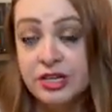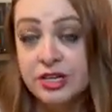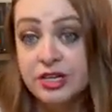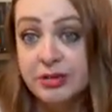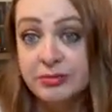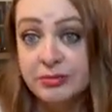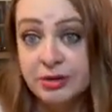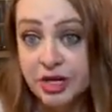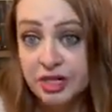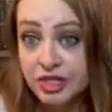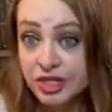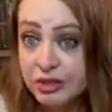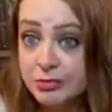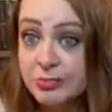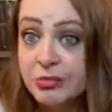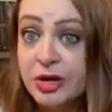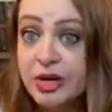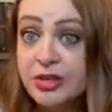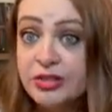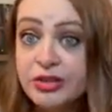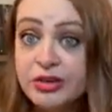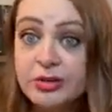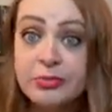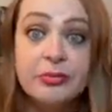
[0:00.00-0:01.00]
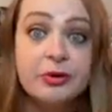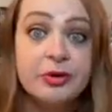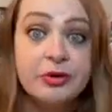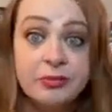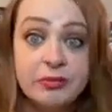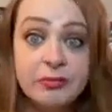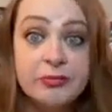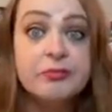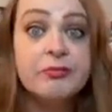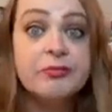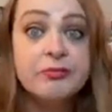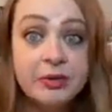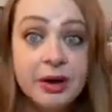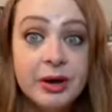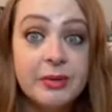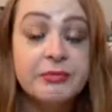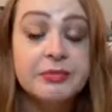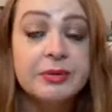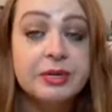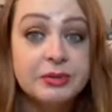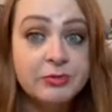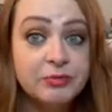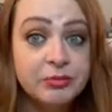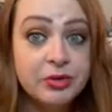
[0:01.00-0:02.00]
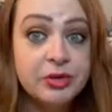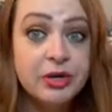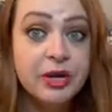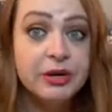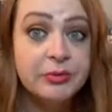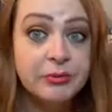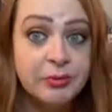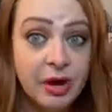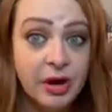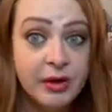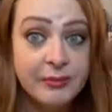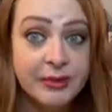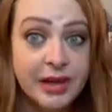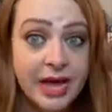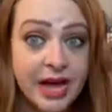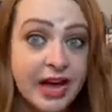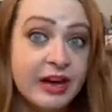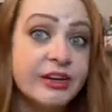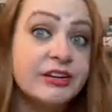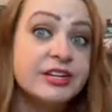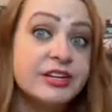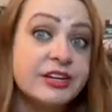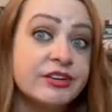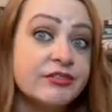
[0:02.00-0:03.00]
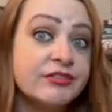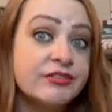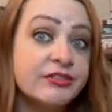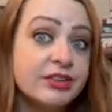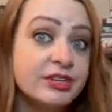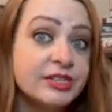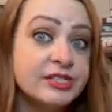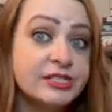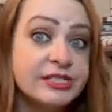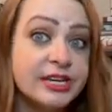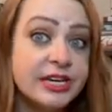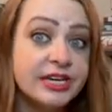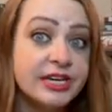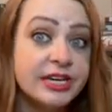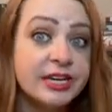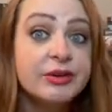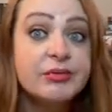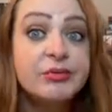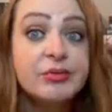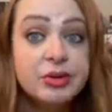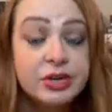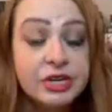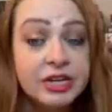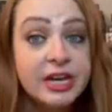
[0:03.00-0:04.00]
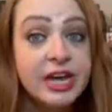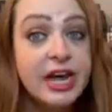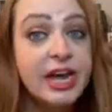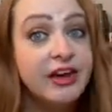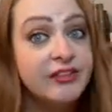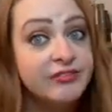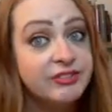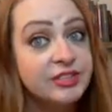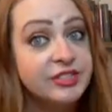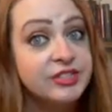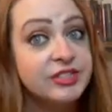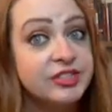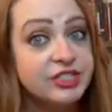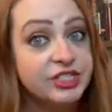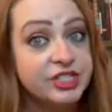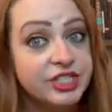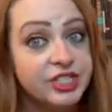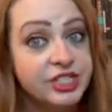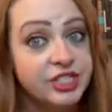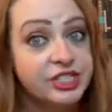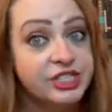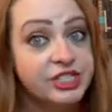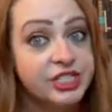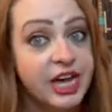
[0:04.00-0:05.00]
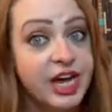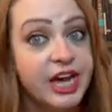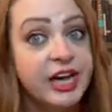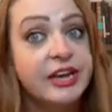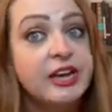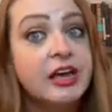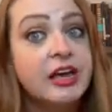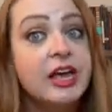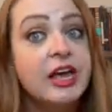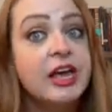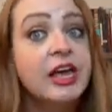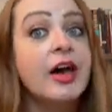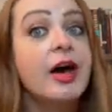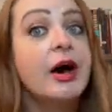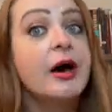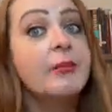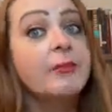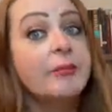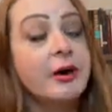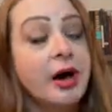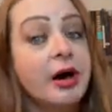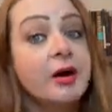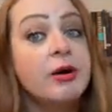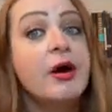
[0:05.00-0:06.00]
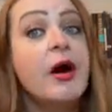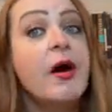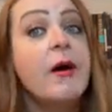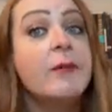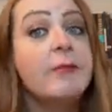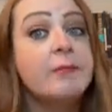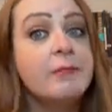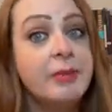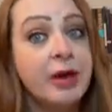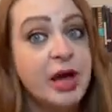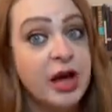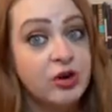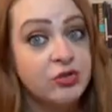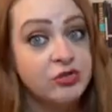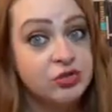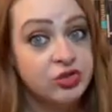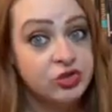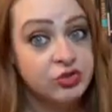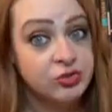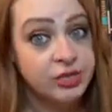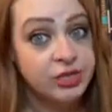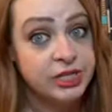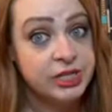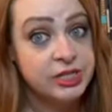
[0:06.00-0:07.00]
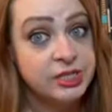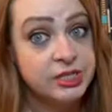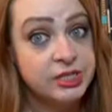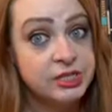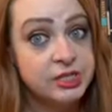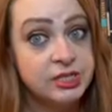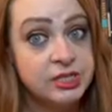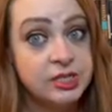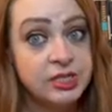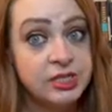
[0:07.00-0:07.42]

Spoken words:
Not your mother, but I'm gonna put on a mom hat here for a second. We're gonna have a little chit chat about boundaries.